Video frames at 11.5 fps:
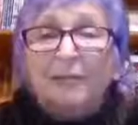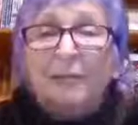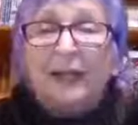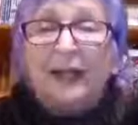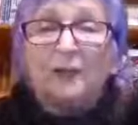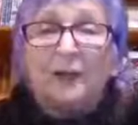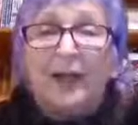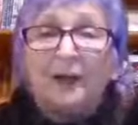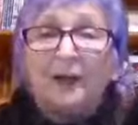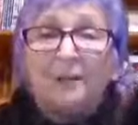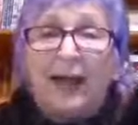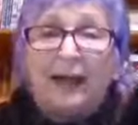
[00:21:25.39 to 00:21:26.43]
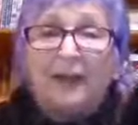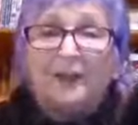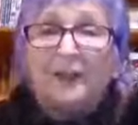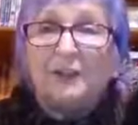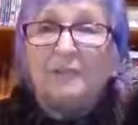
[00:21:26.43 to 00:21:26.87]
When I try to go back
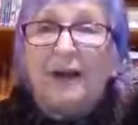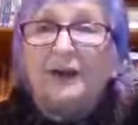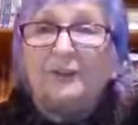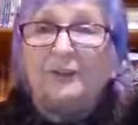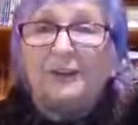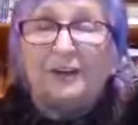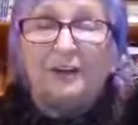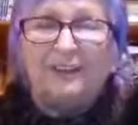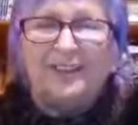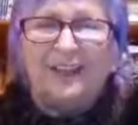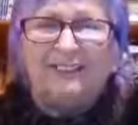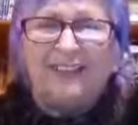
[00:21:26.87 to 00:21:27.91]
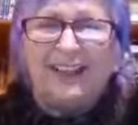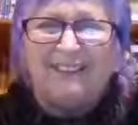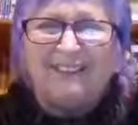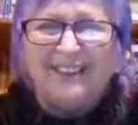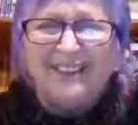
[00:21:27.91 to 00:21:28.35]
and read my own journals, I go
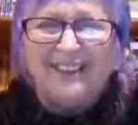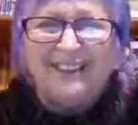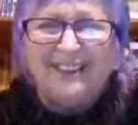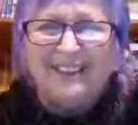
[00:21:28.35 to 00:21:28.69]
like, what?